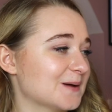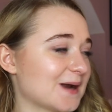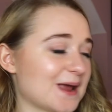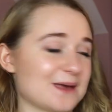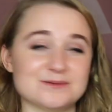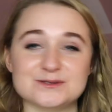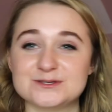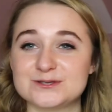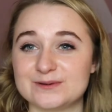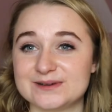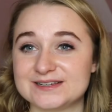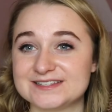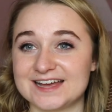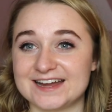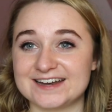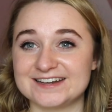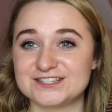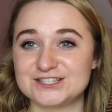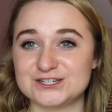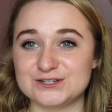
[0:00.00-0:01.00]
but I'm so
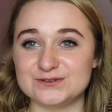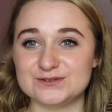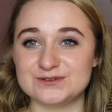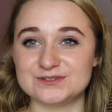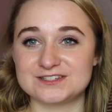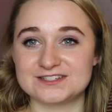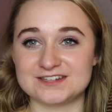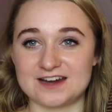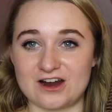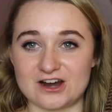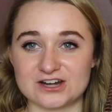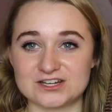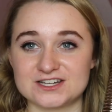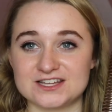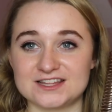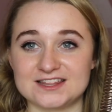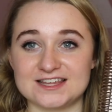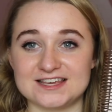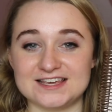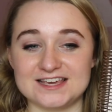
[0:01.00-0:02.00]
excited to start
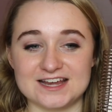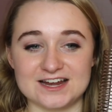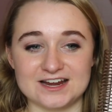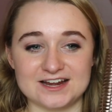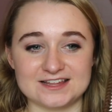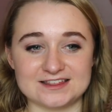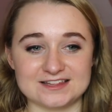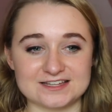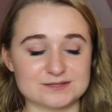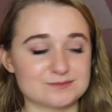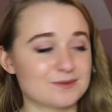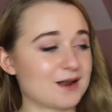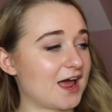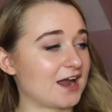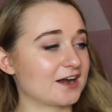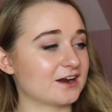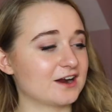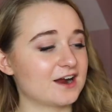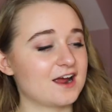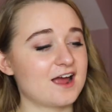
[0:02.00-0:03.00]
the year in this
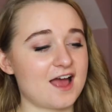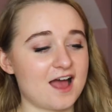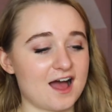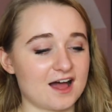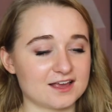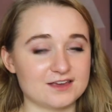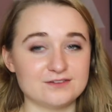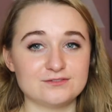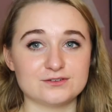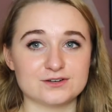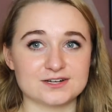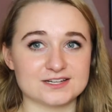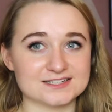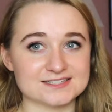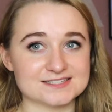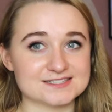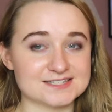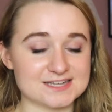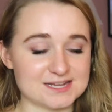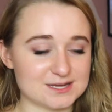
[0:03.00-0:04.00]
planner. I'll give you a little
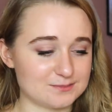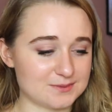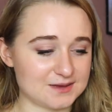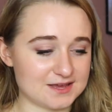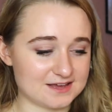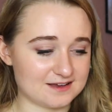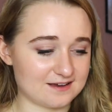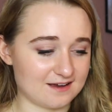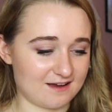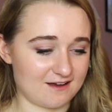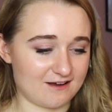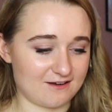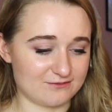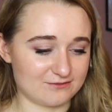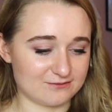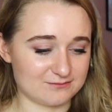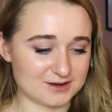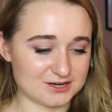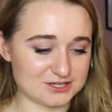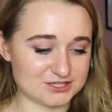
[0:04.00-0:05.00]
sneak peek
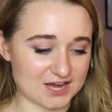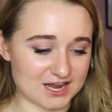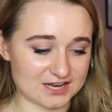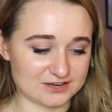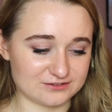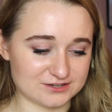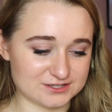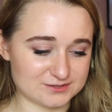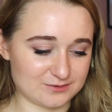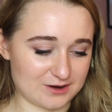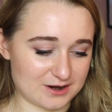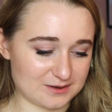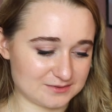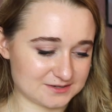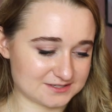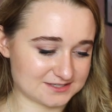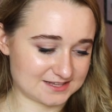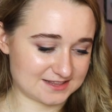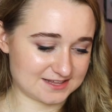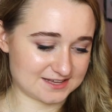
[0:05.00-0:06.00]
of my January spread
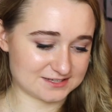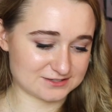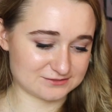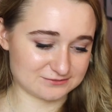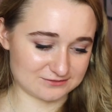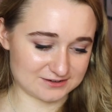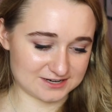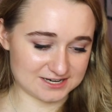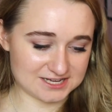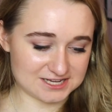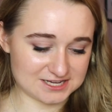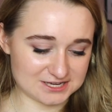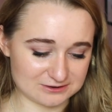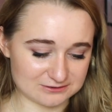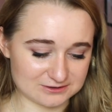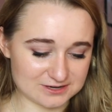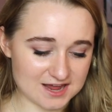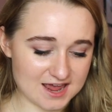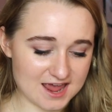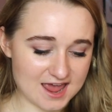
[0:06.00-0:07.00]
because I think it's really
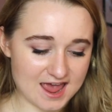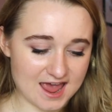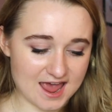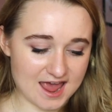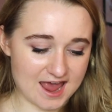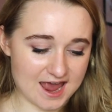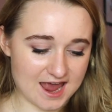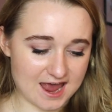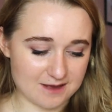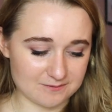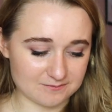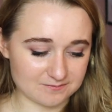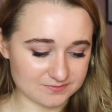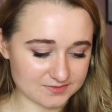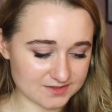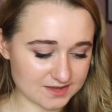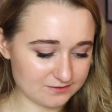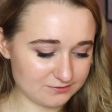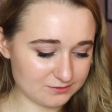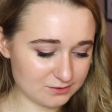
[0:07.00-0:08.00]
cute. Um,
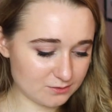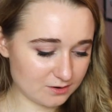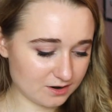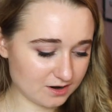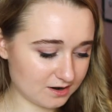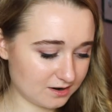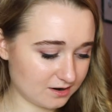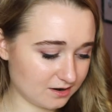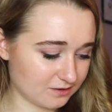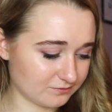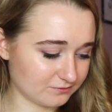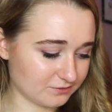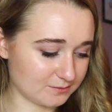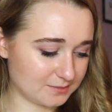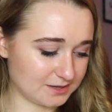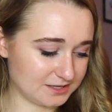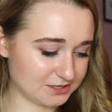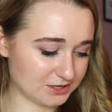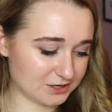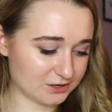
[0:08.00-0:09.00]
if you are
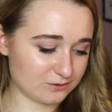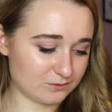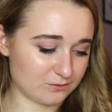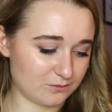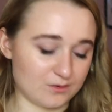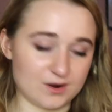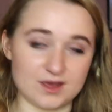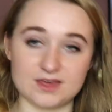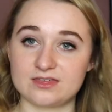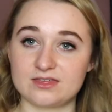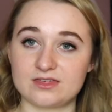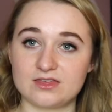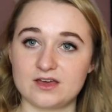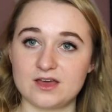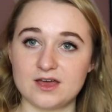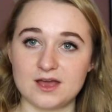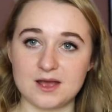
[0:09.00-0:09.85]
unfamiliar with